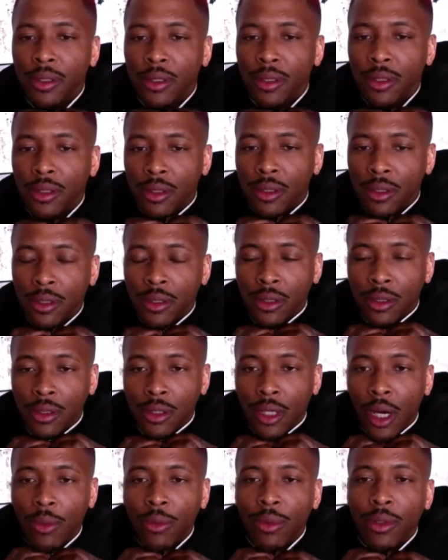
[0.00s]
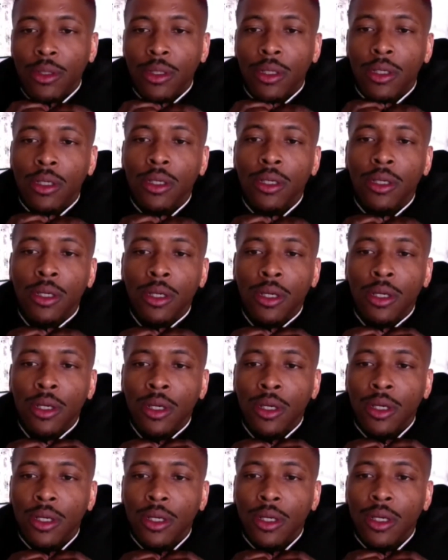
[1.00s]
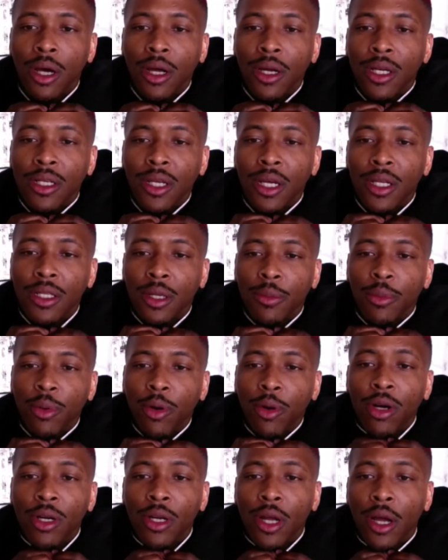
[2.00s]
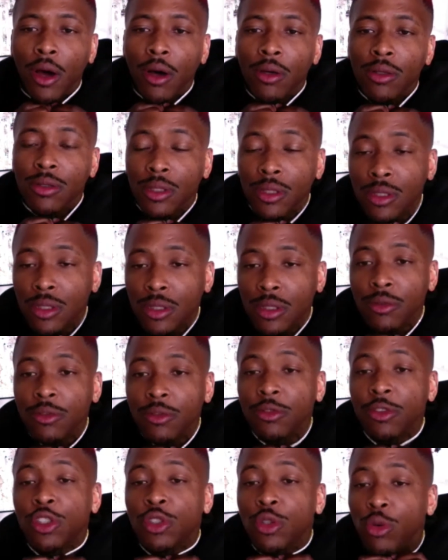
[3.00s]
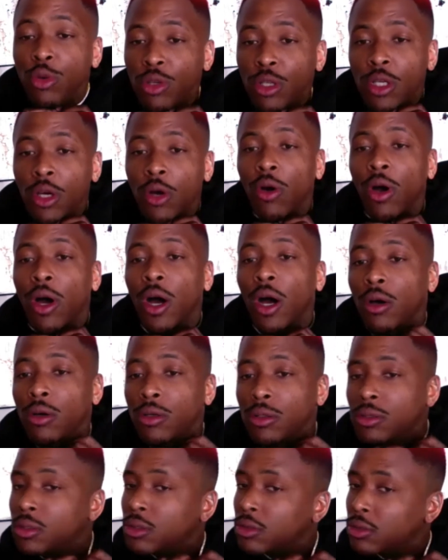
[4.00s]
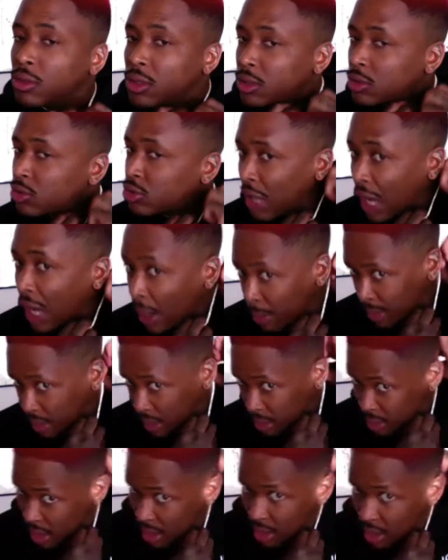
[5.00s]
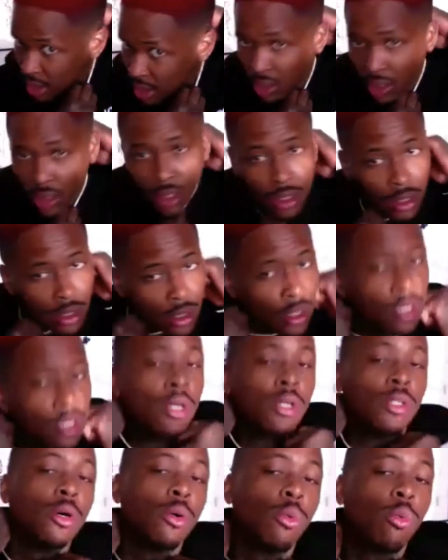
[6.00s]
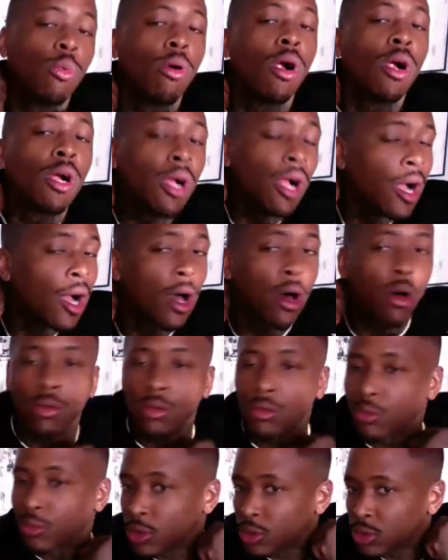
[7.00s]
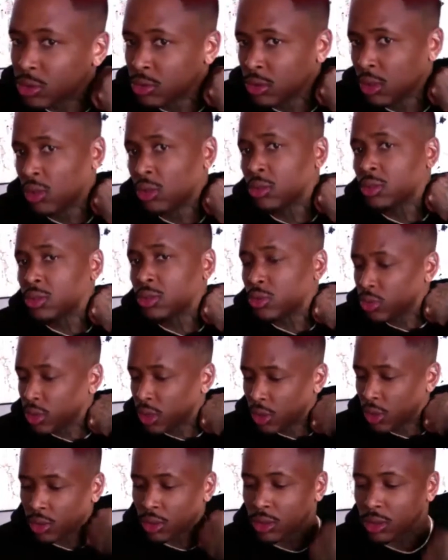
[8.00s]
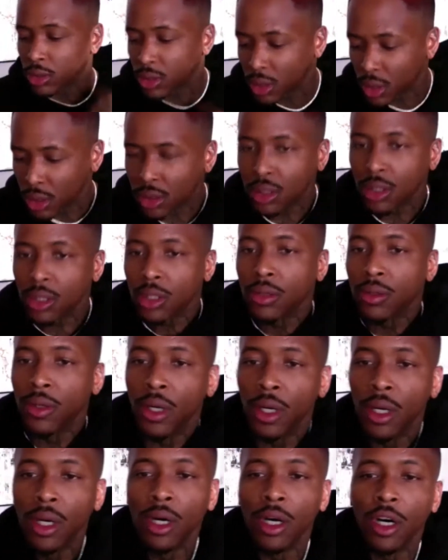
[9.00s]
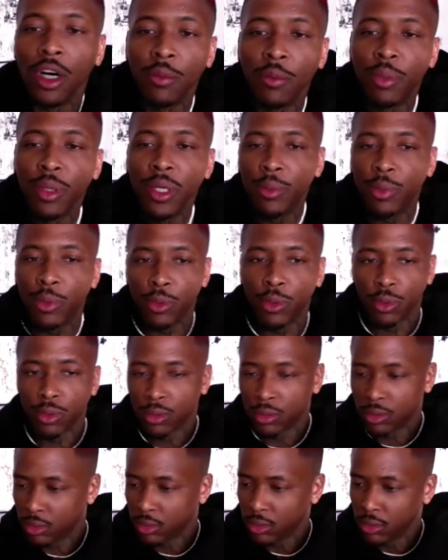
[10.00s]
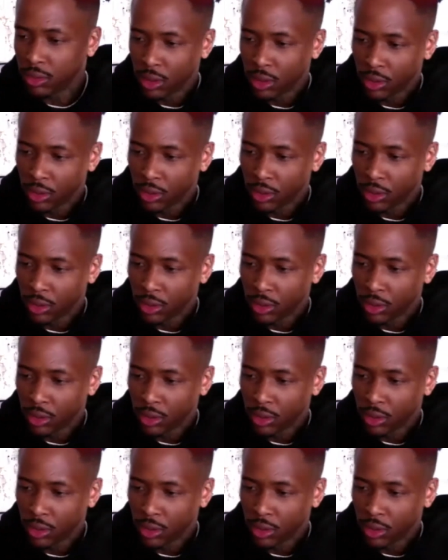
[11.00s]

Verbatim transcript: the, party oh. house. Okay. Yeah. No, this ain't the party house. It's the studio house. Trap the work. House. The but you know the studio consists of, of people. You know.